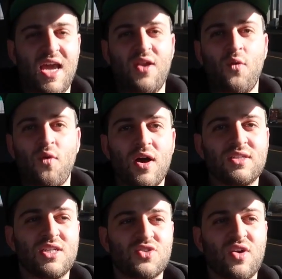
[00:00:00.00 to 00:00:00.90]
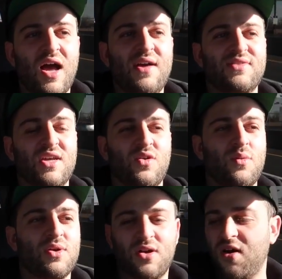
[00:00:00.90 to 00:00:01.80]
It runs and drives like a
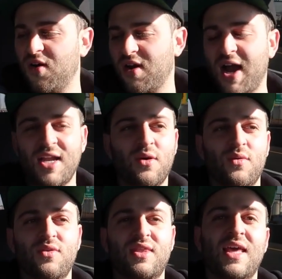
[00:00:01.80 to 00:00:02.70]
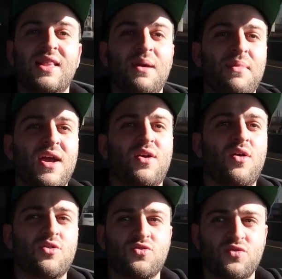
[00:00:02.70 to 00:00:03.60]
normal car. I don't think that my
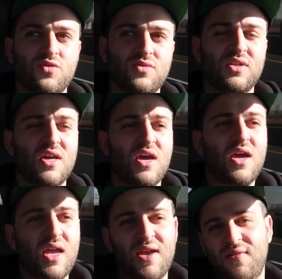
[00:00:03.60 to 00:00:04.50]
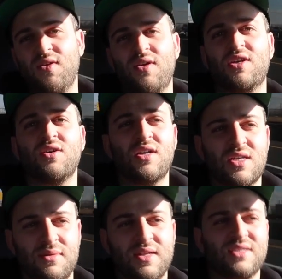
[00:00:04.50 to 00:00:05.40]
car is ruined, even though the exhaust
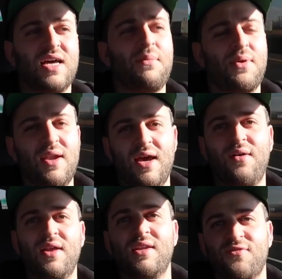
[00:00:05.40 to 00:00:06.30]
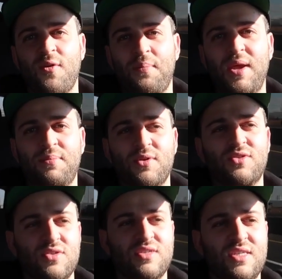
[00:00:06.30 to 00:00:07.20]
comes out the top right now. It is for people
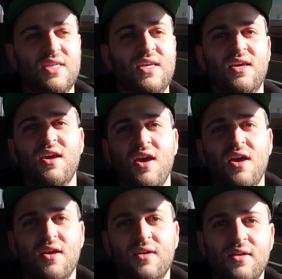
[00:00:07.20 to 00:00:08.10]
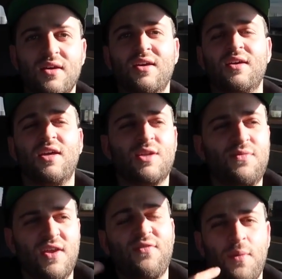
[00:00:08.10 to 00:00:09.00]
to see.
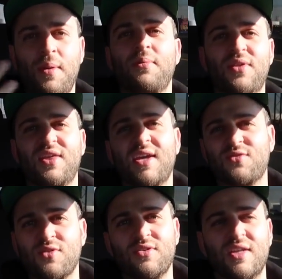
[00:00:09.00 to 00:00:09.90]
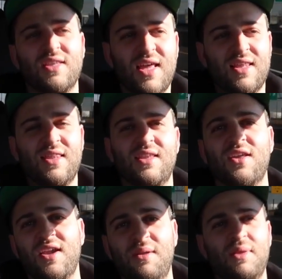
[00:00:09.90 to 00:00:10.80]
It's for people to think it's ruined and
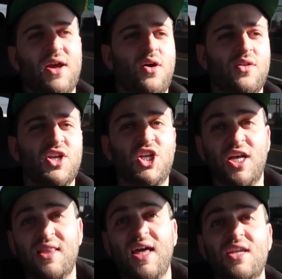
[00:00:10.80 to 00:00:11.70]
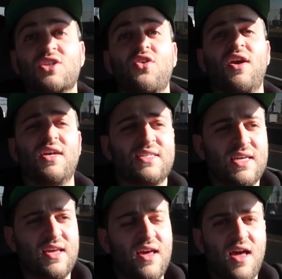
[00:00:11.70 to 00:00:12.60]
look at it and be like, holy shit, that is
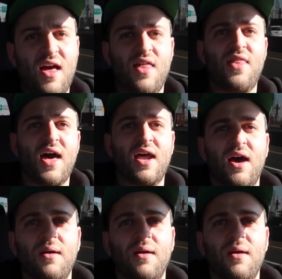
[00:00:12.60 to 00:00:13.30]
crazy. That